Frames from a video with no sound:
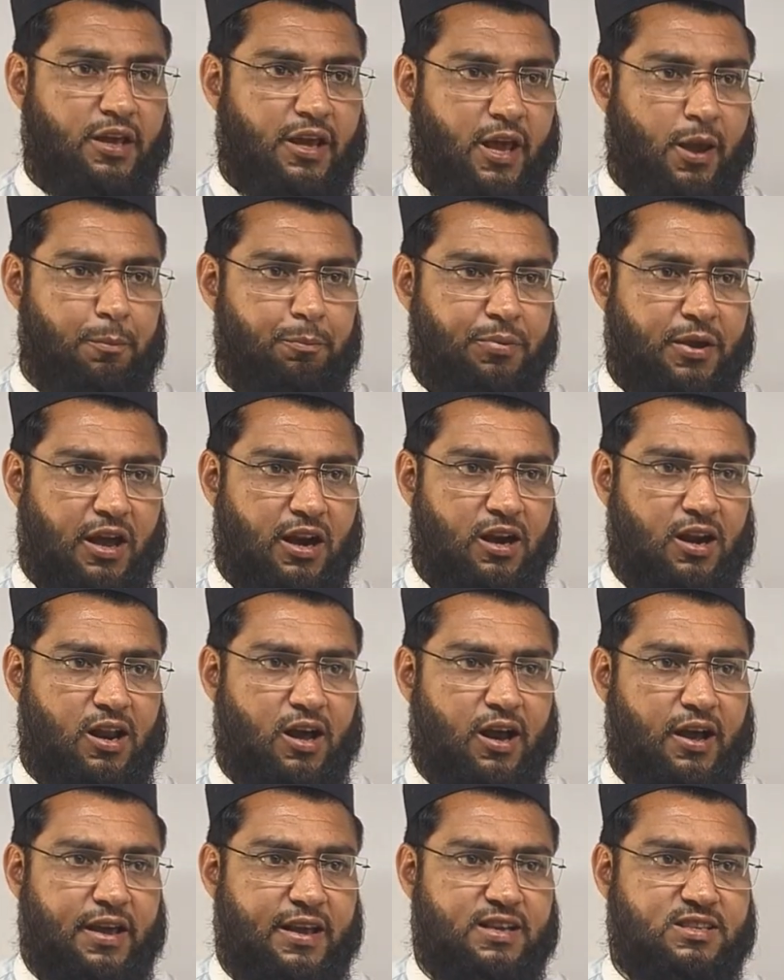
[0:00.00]
Ampere
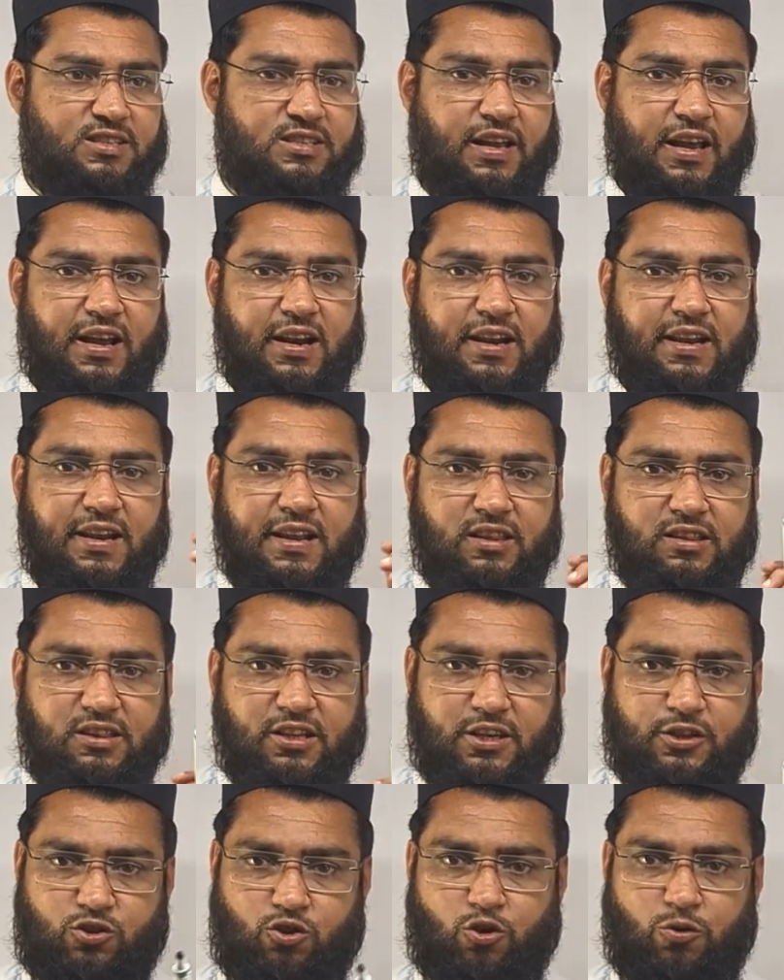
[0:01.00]
law is a
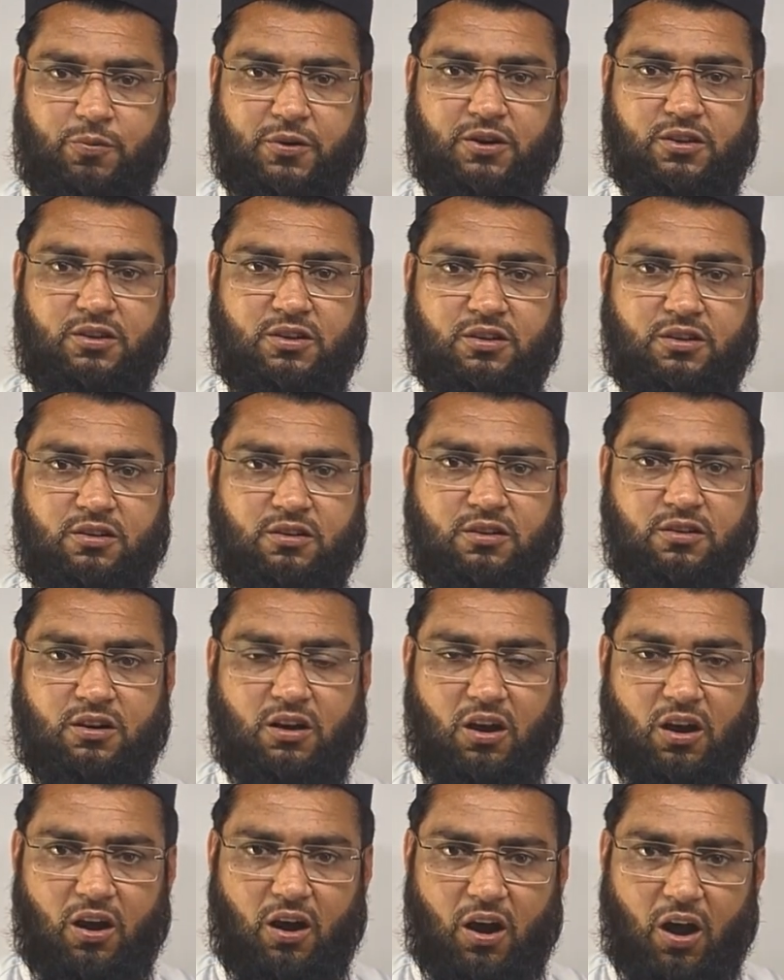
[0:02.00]
lengthy topic.
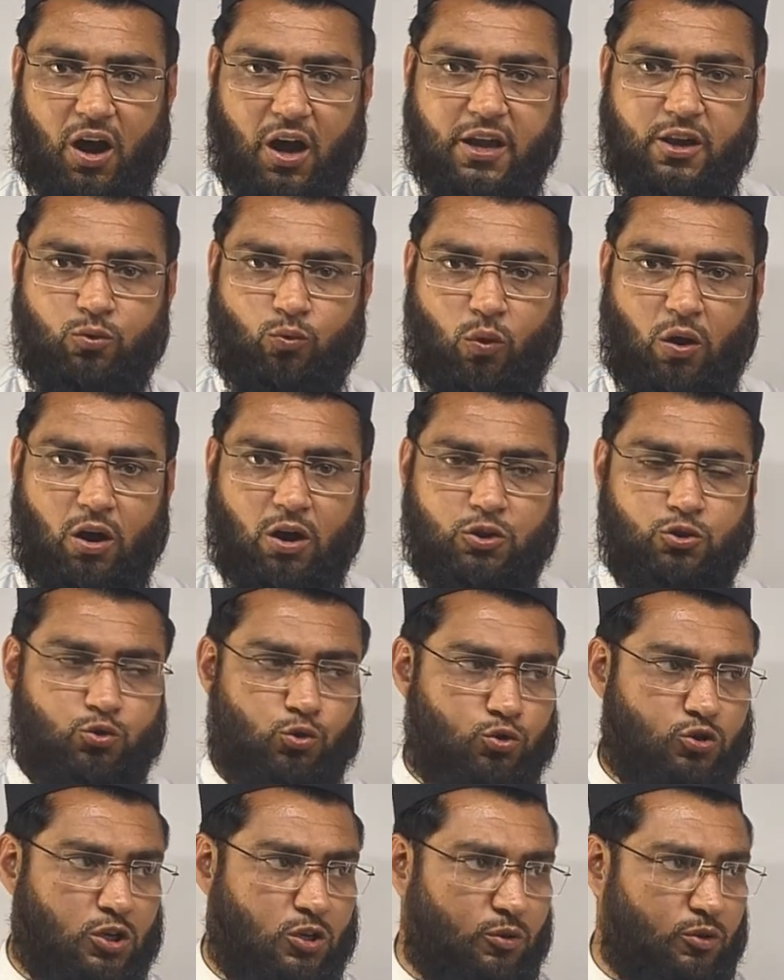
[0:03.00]
I want
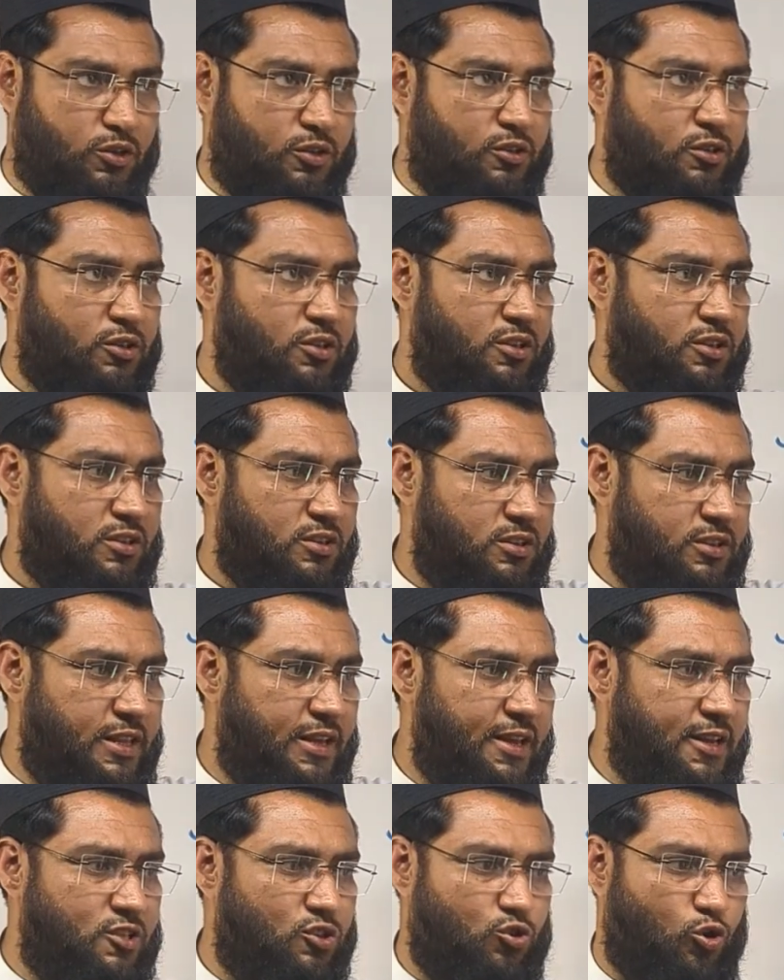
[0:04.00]
to cover
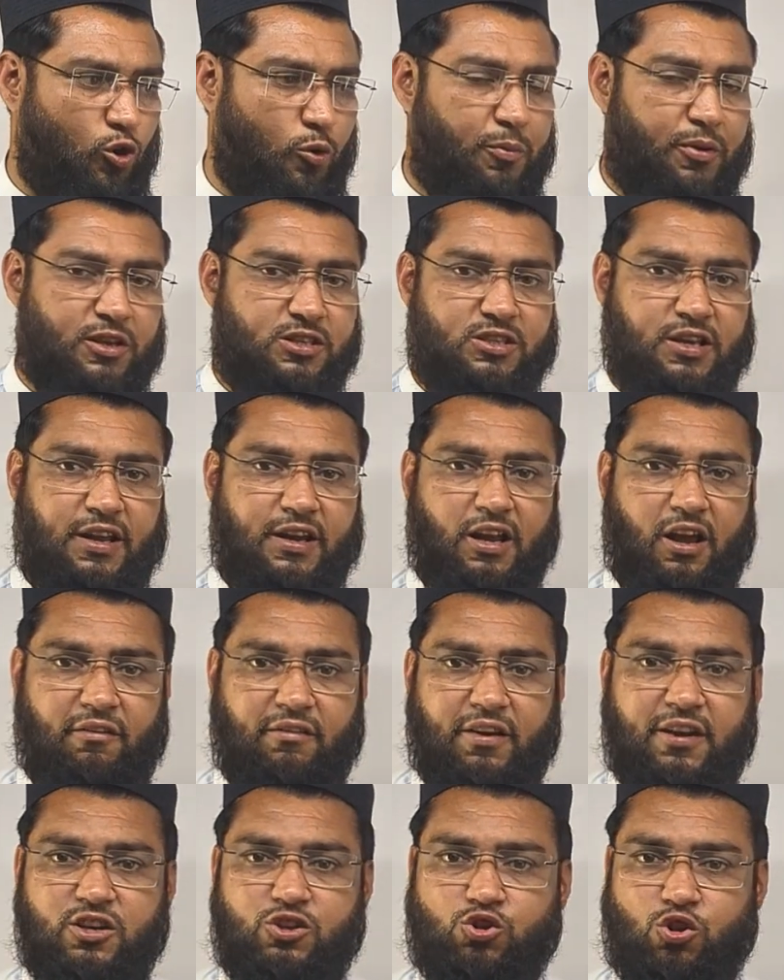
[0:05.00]
these topics in a
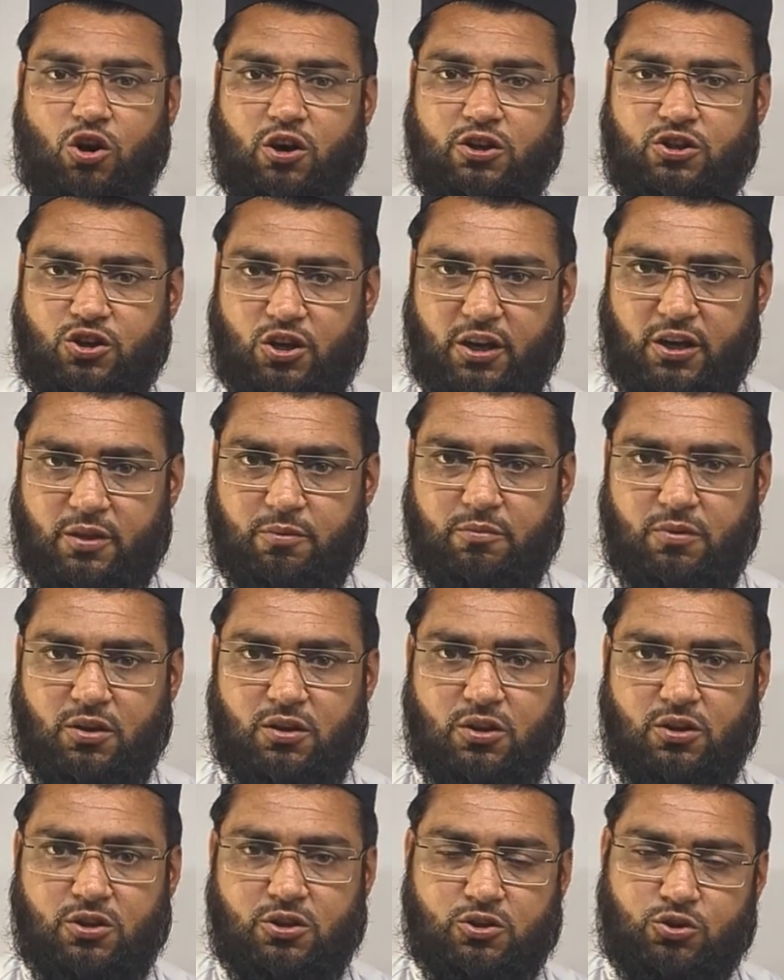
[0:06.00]
very short time.
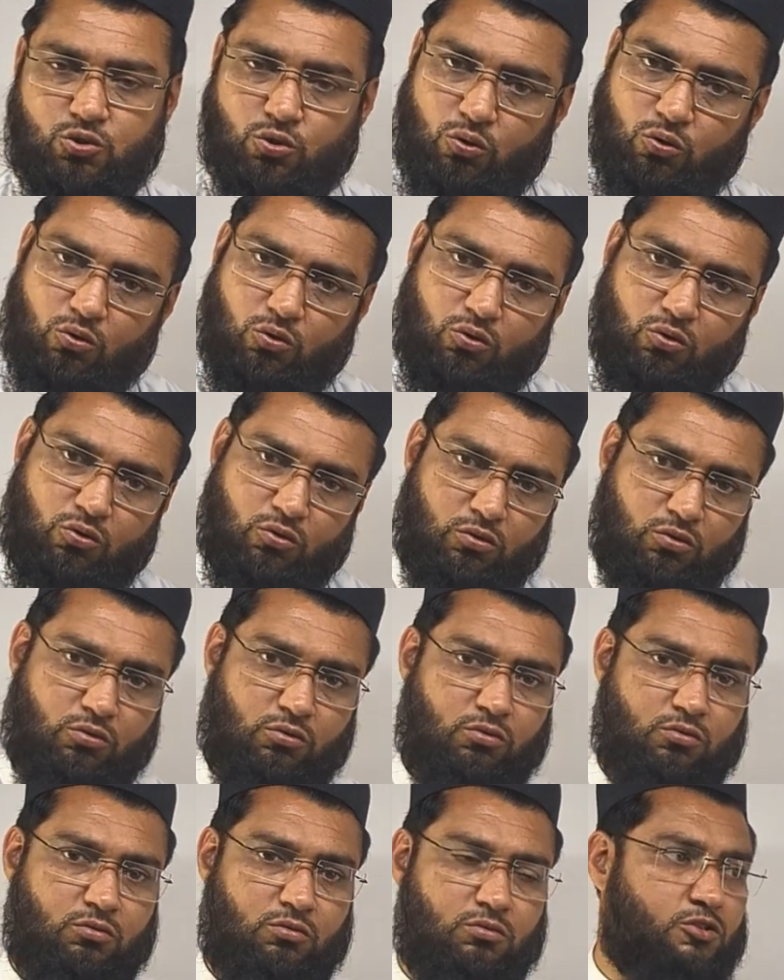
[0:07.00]

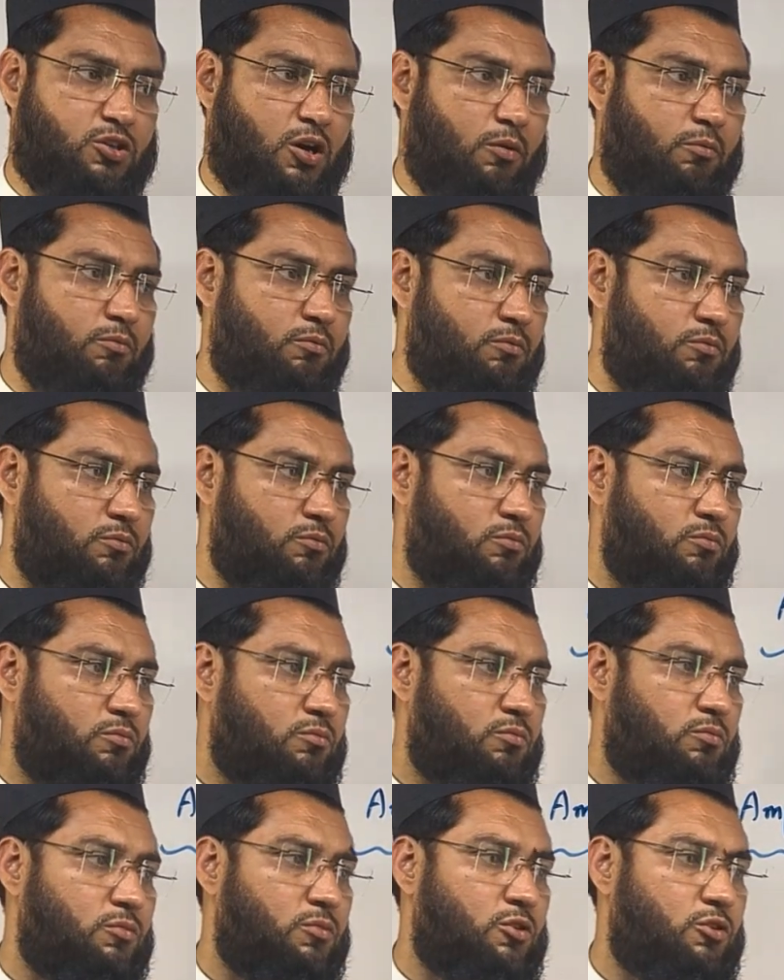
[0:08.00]
So come
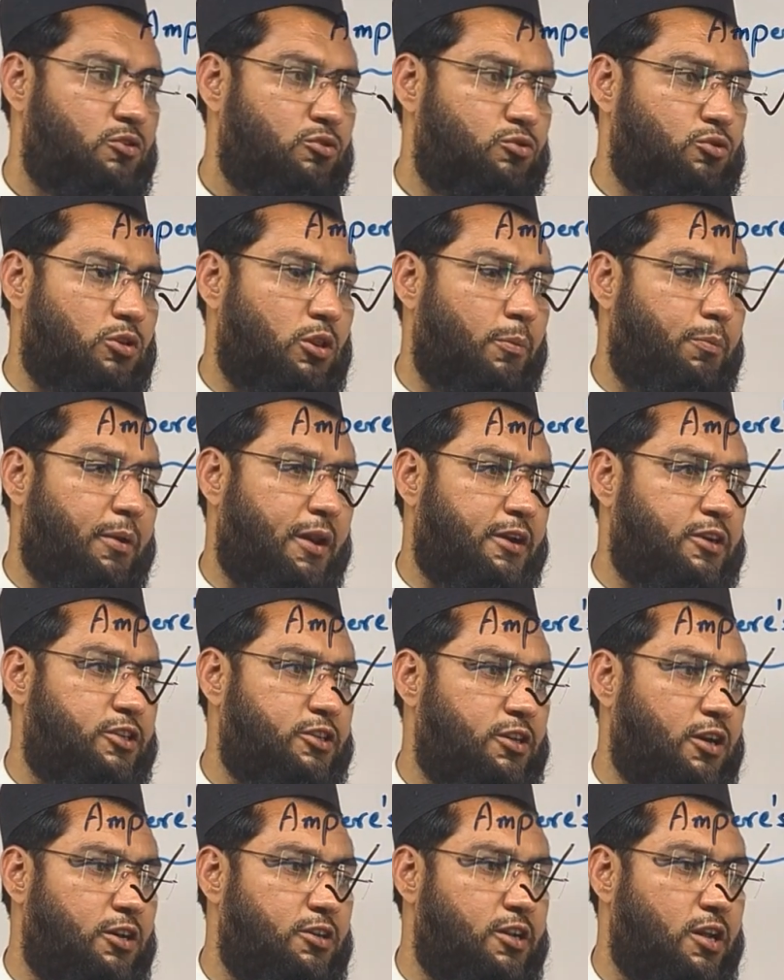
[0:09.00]
to the
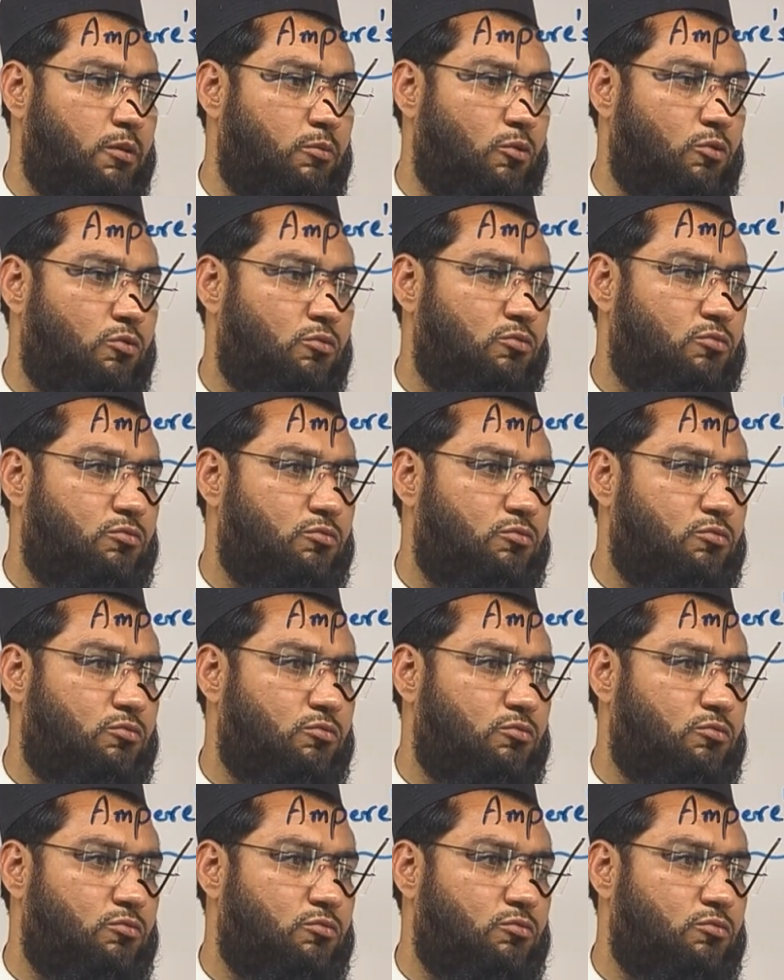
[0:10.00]
practical demo.